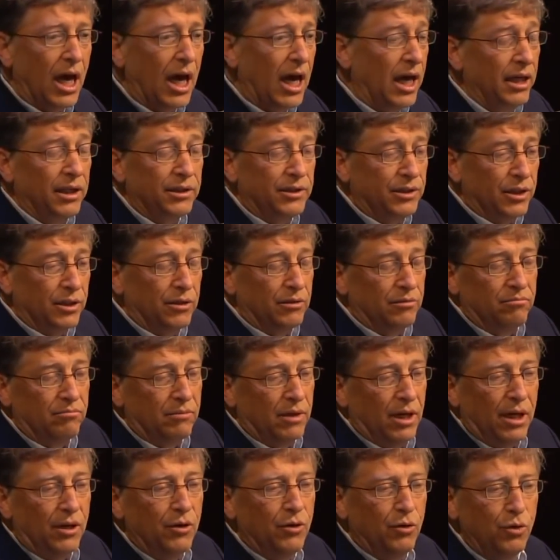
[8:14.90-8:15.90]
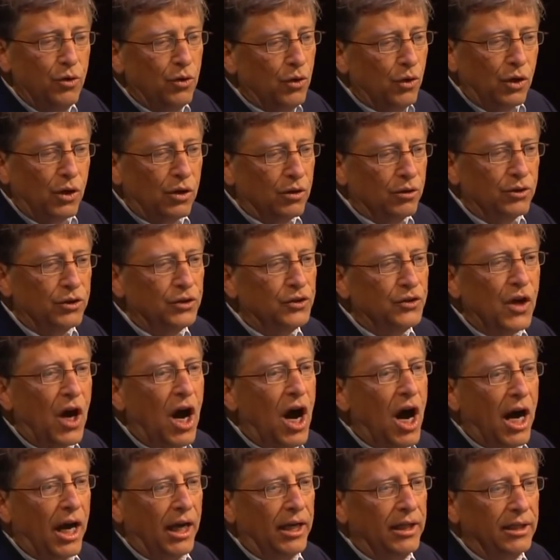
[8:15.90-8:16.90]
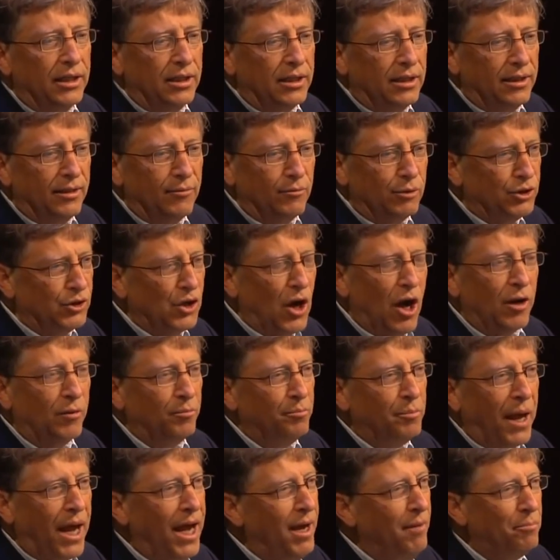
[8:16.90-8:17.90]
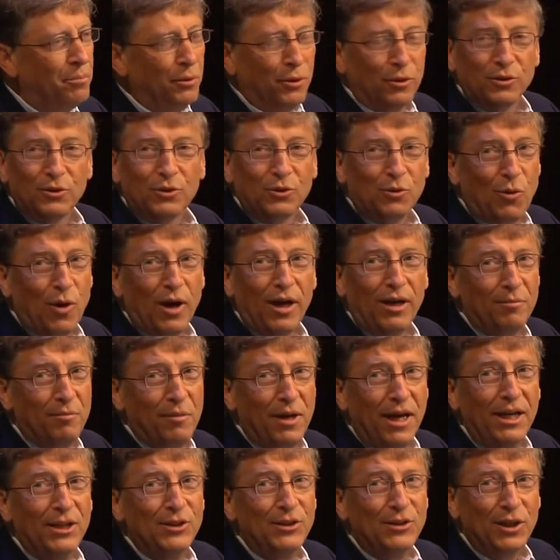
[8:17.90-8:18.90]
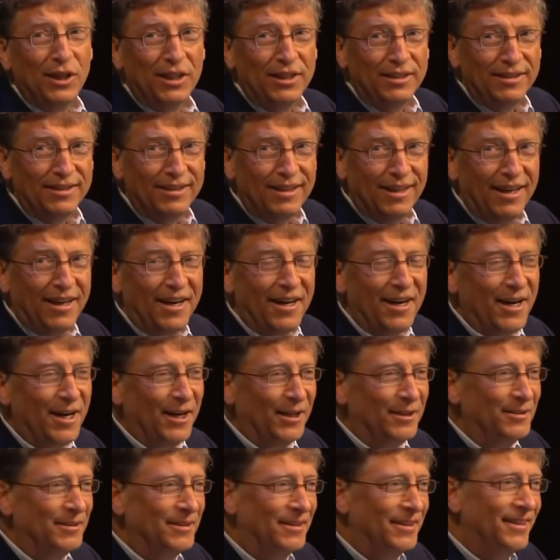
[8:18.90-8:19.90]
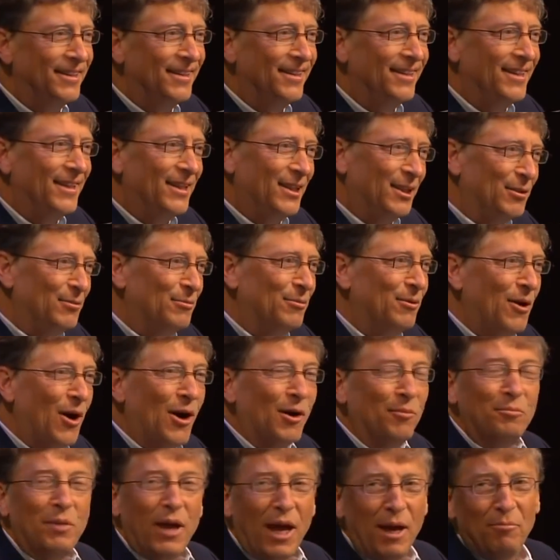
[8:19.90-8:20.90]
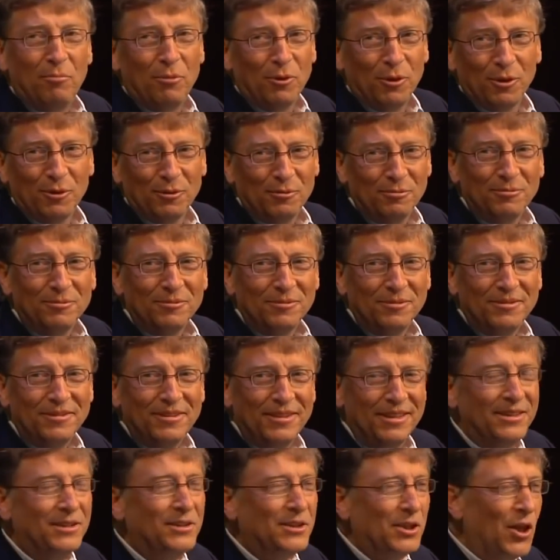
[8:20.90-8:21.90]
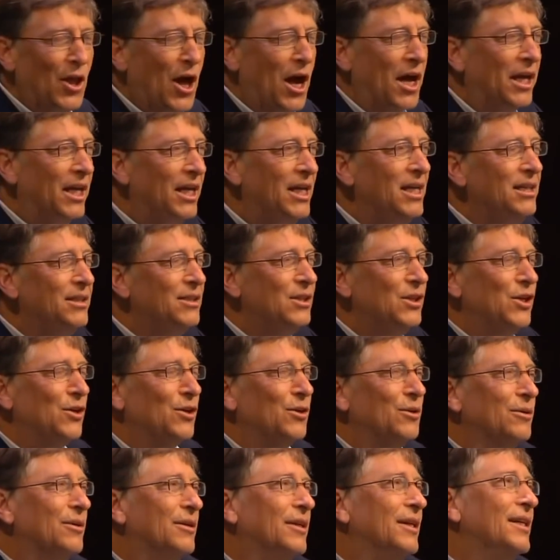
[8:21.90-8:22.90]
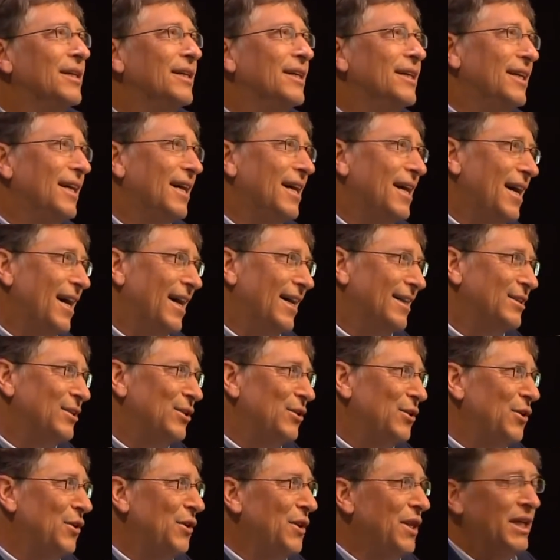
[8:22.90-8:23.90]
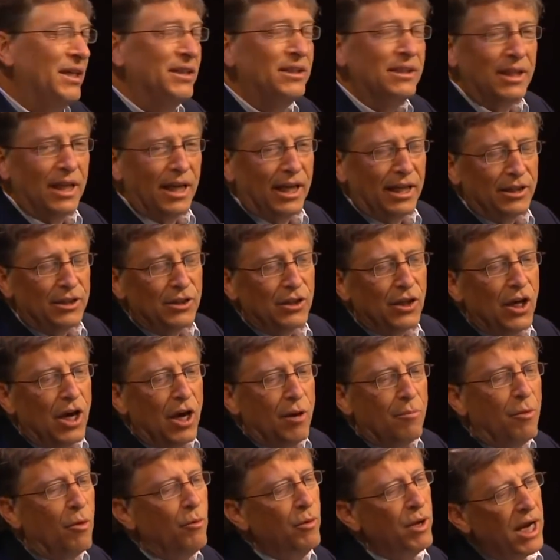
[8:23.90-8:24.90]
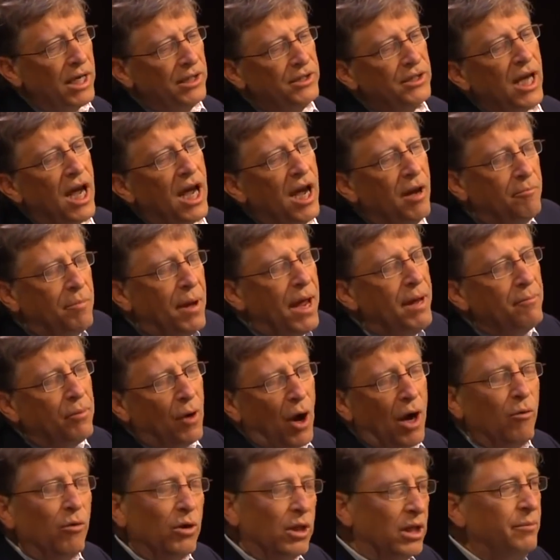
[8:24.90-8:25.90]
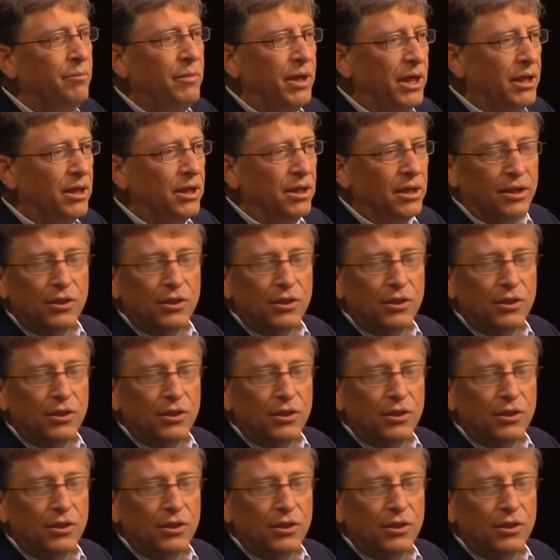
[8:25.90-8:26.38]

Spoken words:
And it's a new nuclear design, which on paper is quite amazing. On paper, it's a lot easier to do these things. But when I say on paper, I really mean in